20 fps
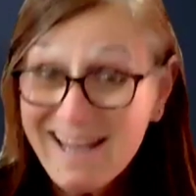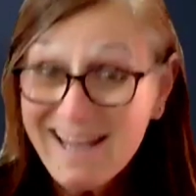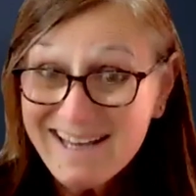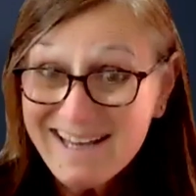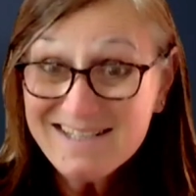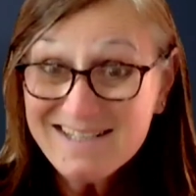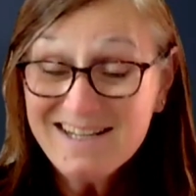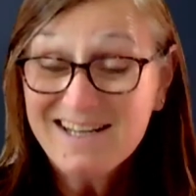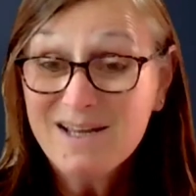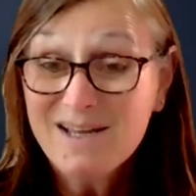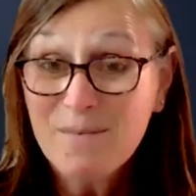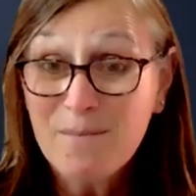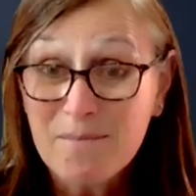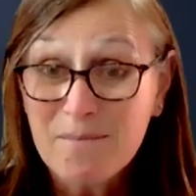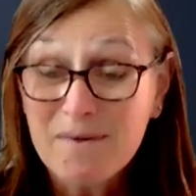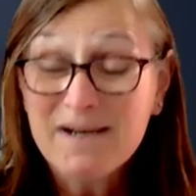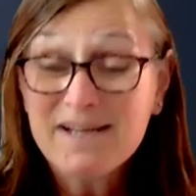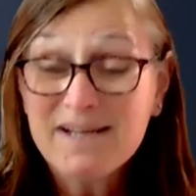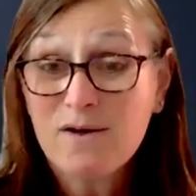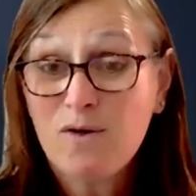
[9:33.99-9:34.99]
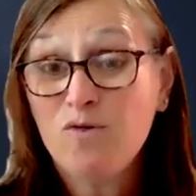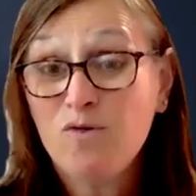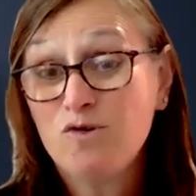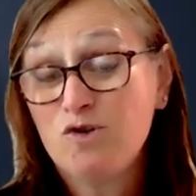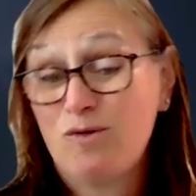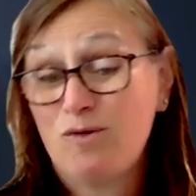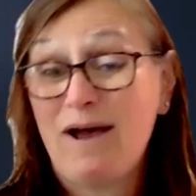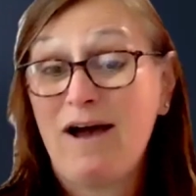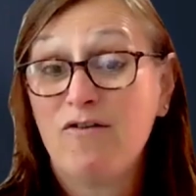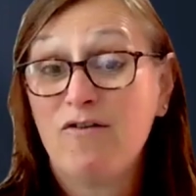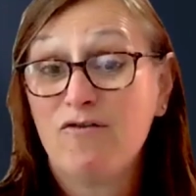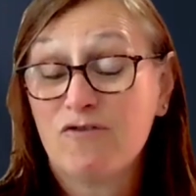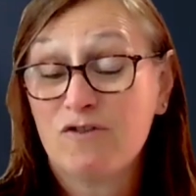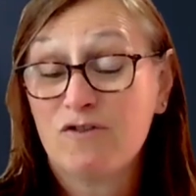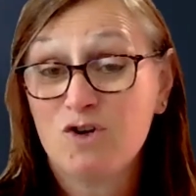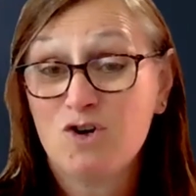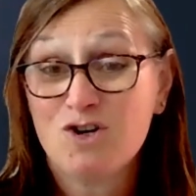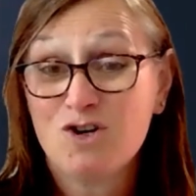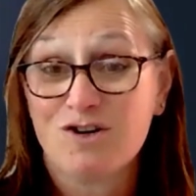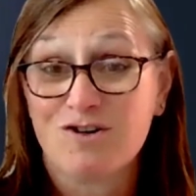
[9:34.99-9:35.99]
And it might hold you out
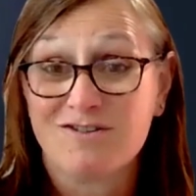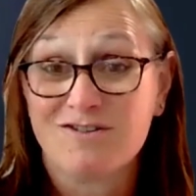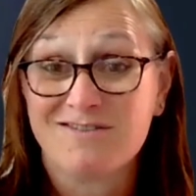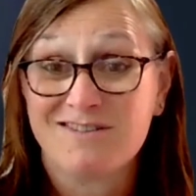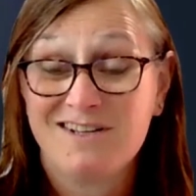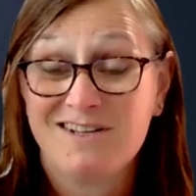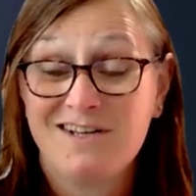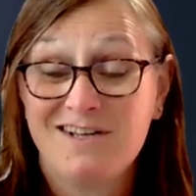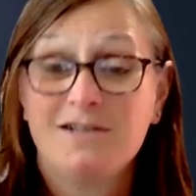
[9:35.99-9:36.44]
for longer.